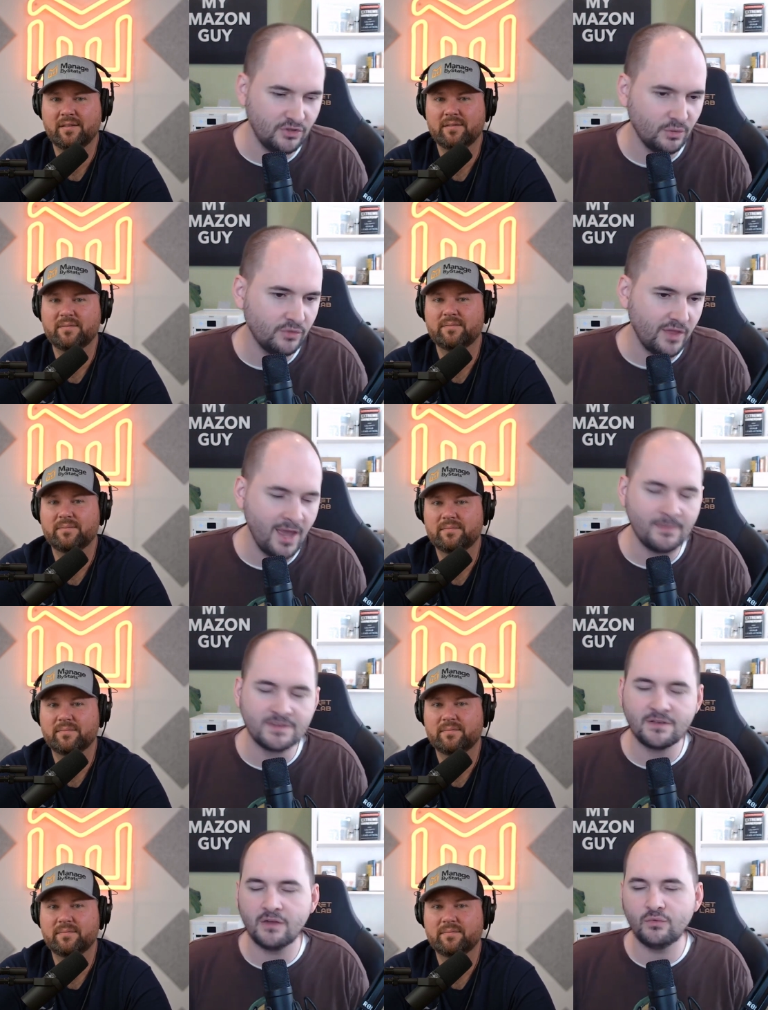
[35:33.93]
Speaker 1: because you have to deal
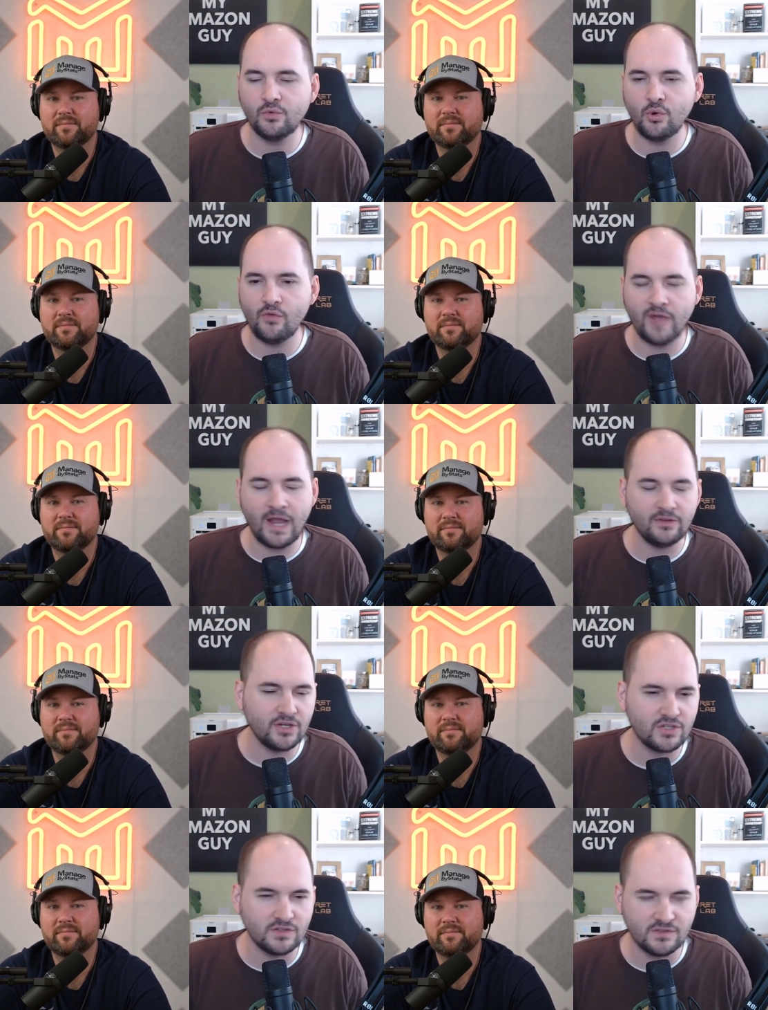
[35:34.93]
with Amazon
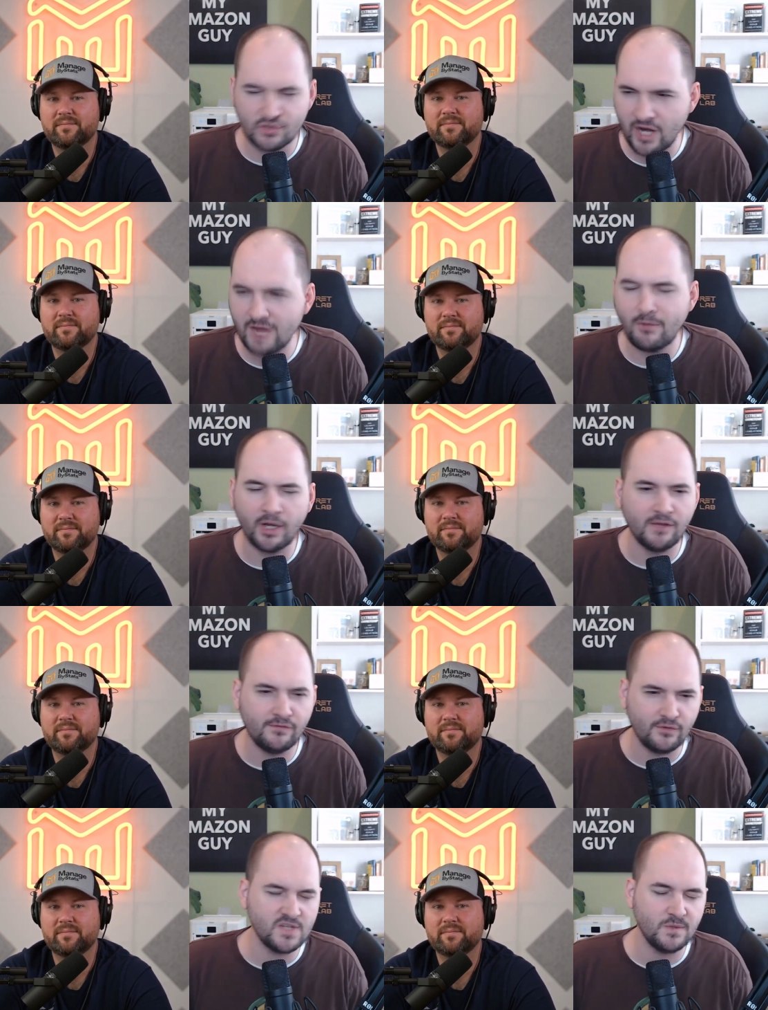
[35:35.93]
rule violations and
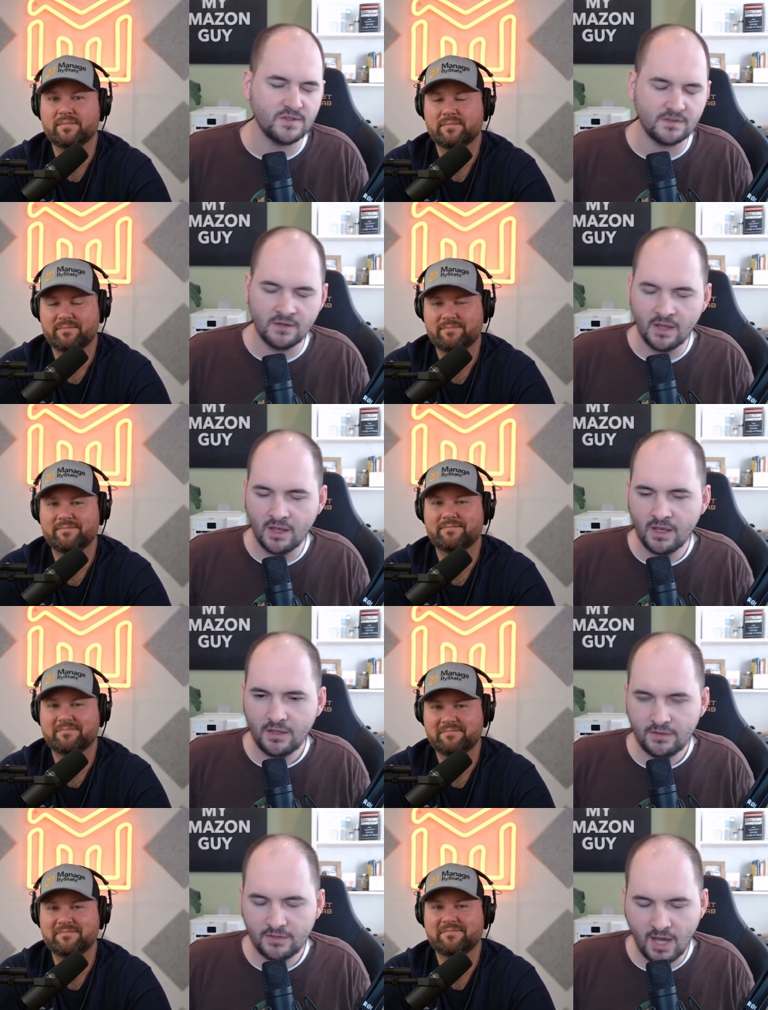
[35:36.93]
trademark infringements
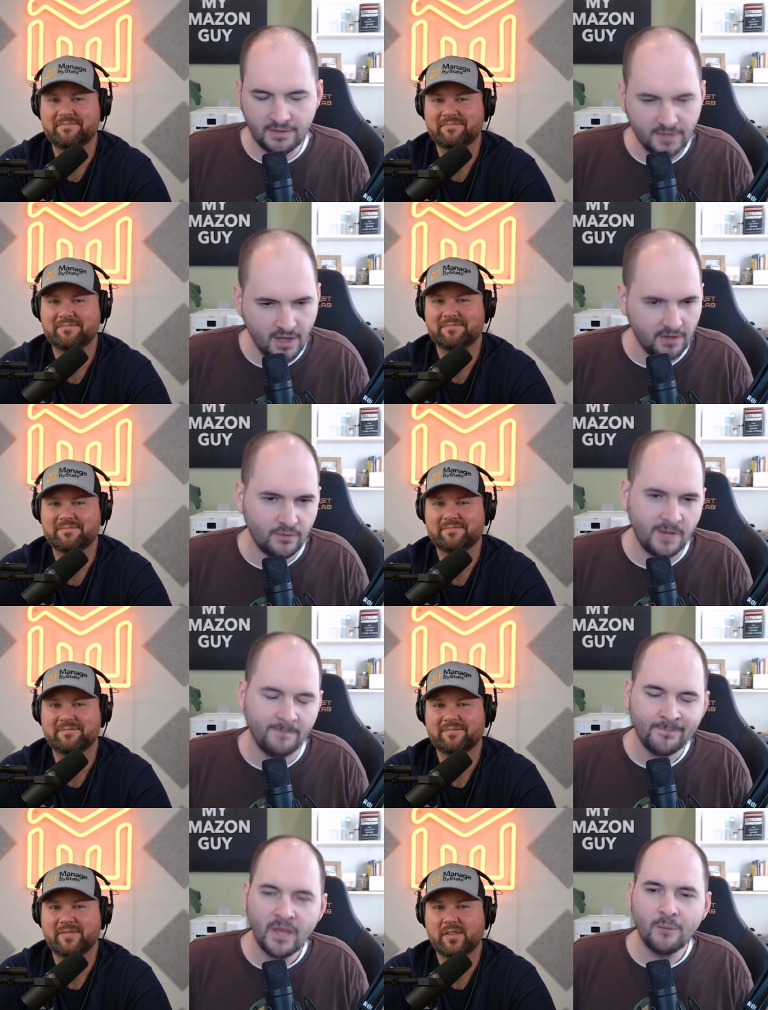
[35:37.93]
and yada,
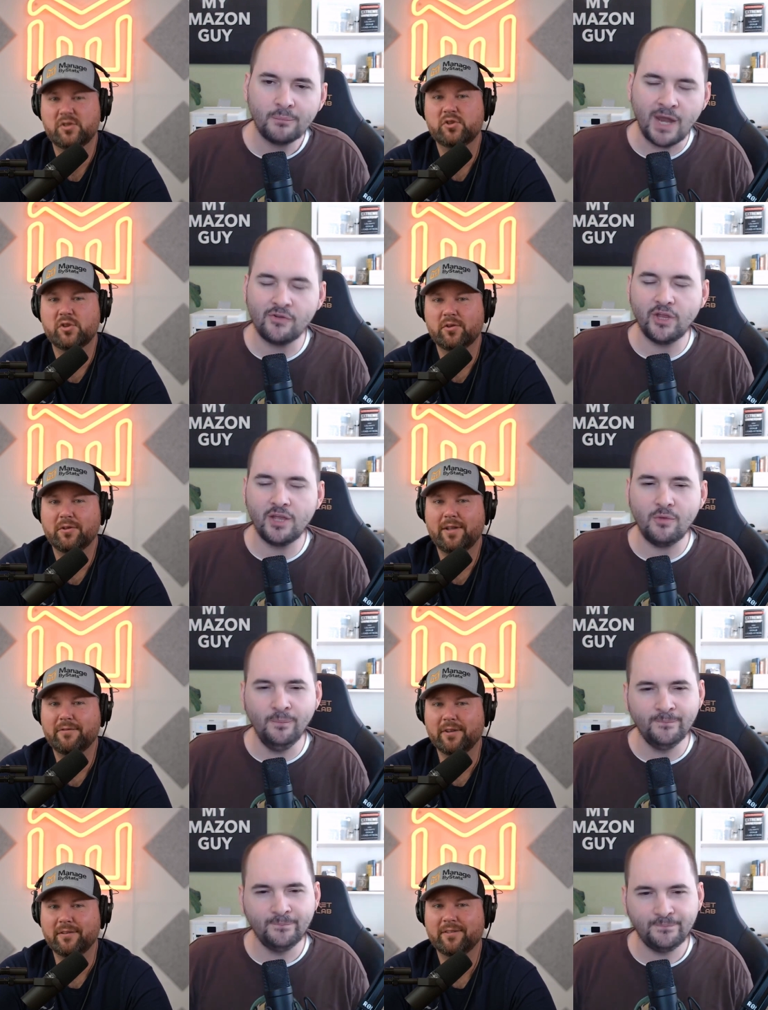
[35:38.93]
yada, right?
Speaker 2: So you
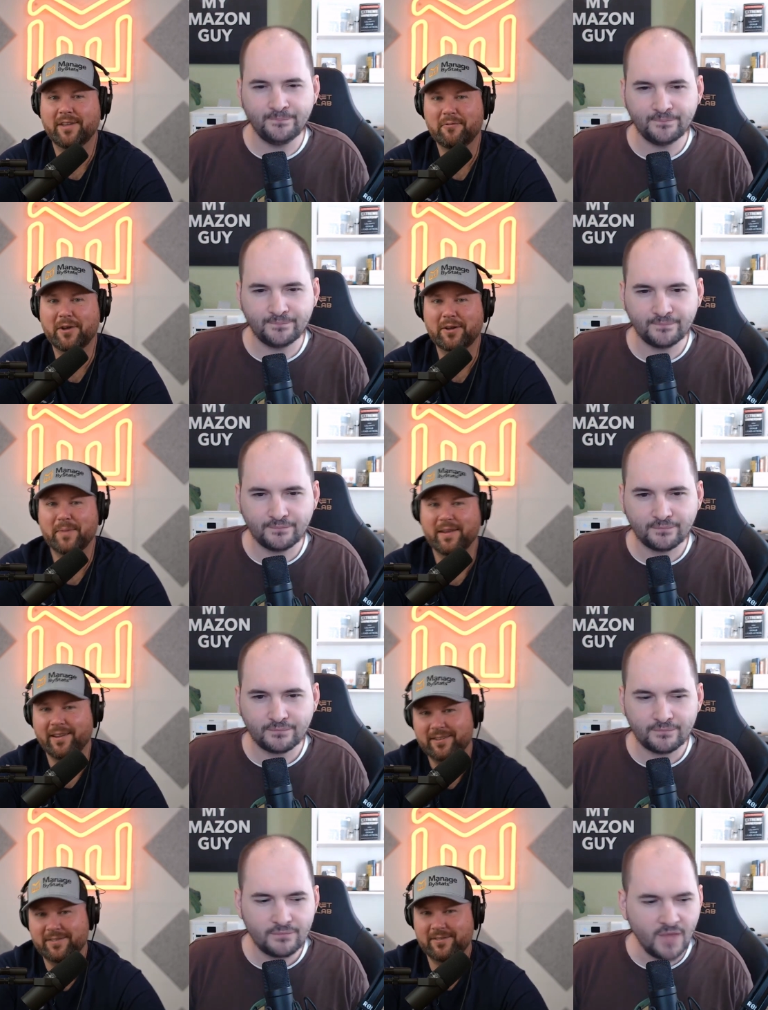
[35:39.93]
love it and recommend
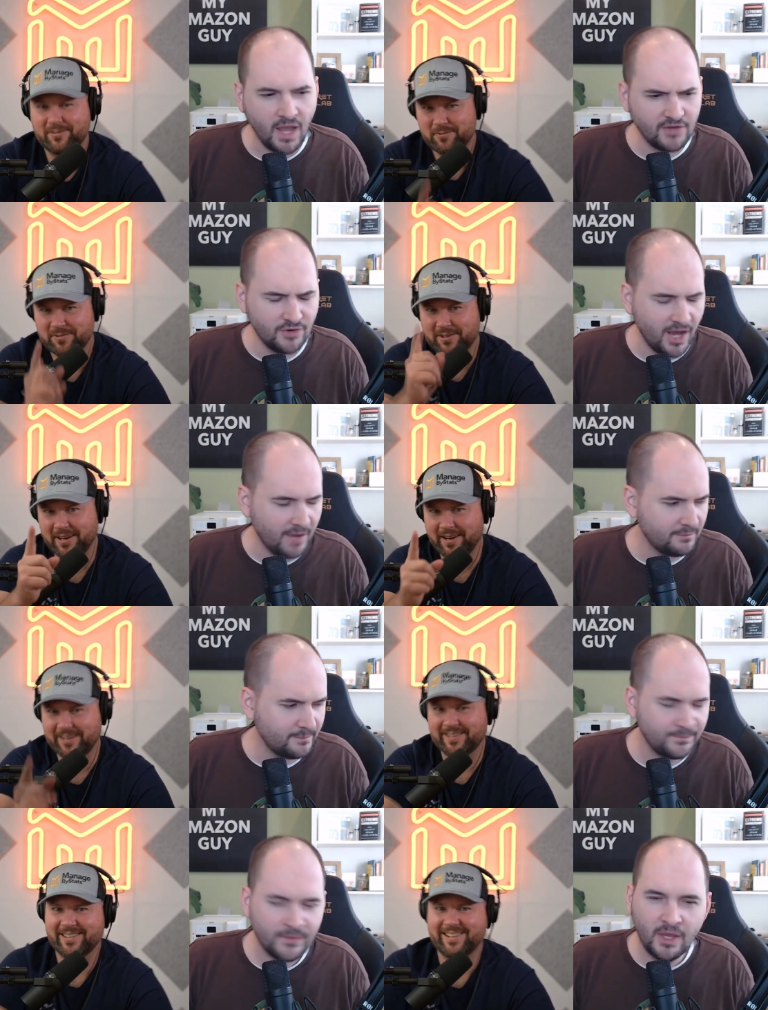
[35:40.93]
it. Got
Speaker 1: it. I do
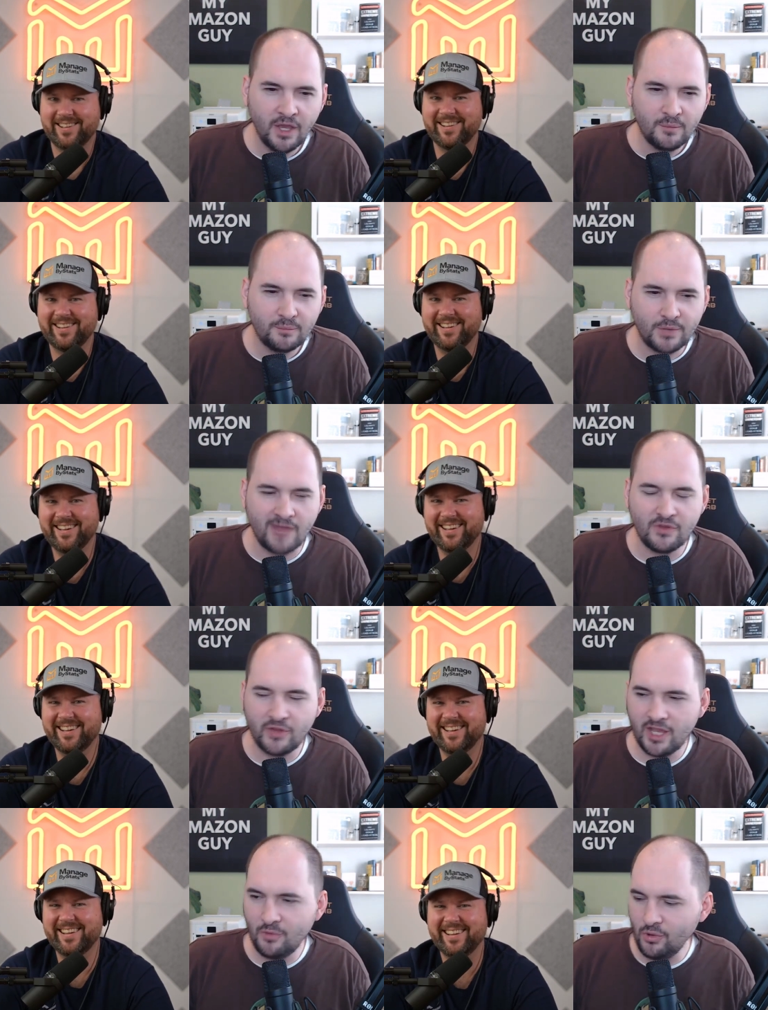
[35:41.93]
not.
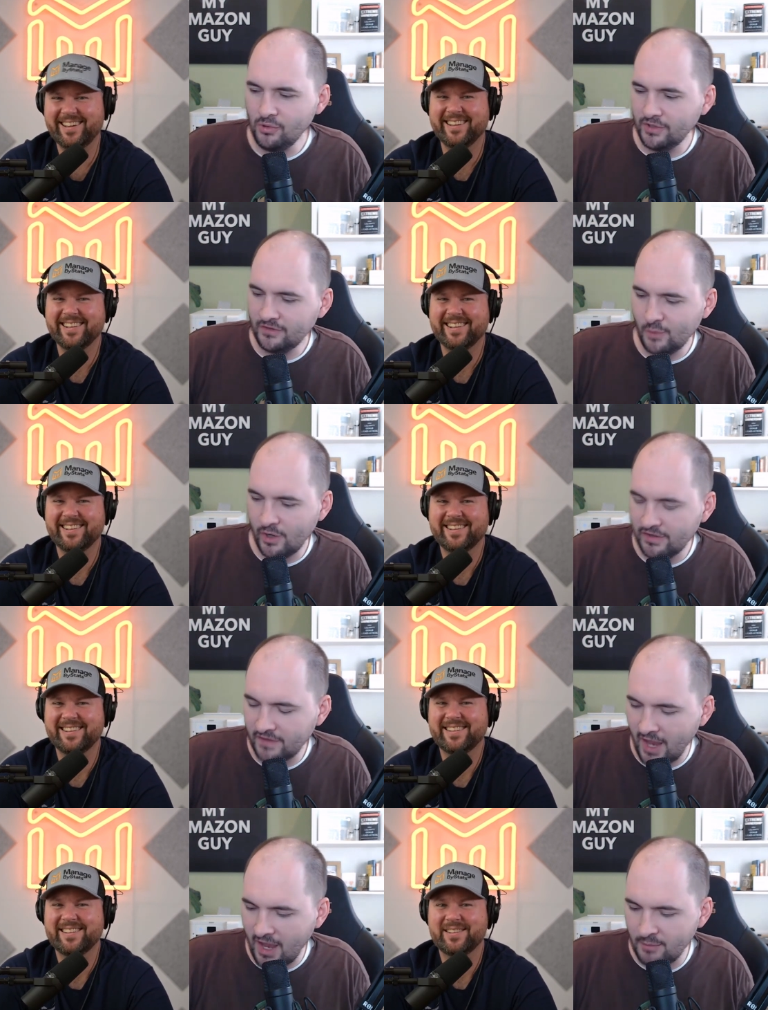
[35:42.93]
Private label
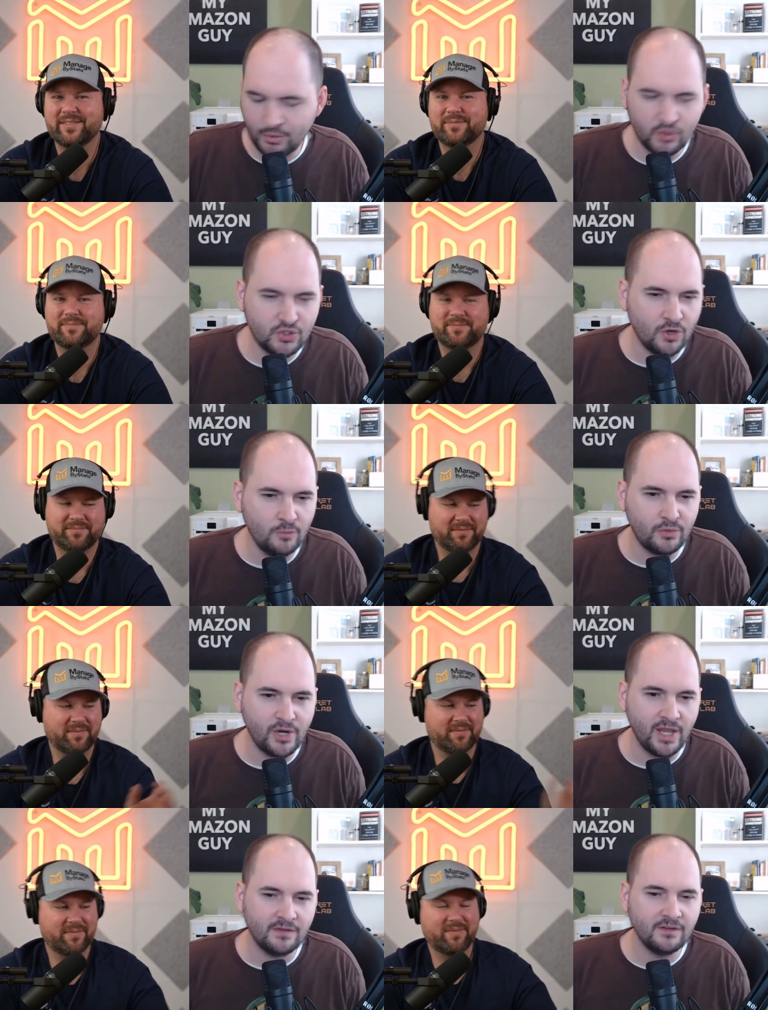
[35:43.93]
is where it's at. Build
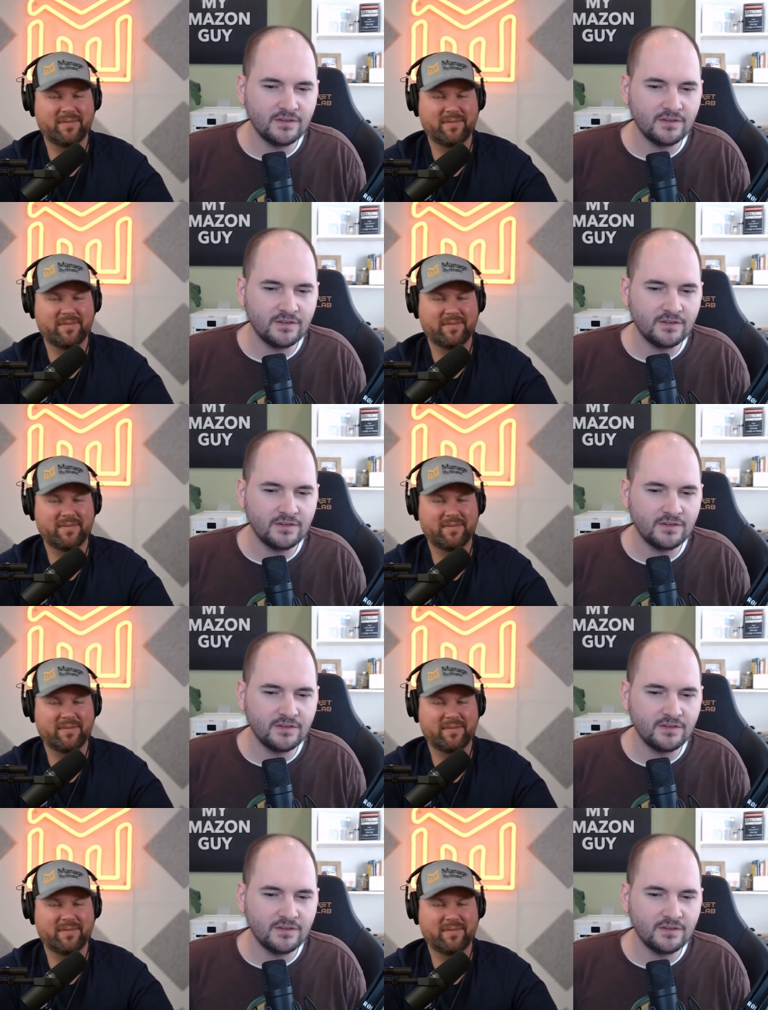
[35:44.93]
your own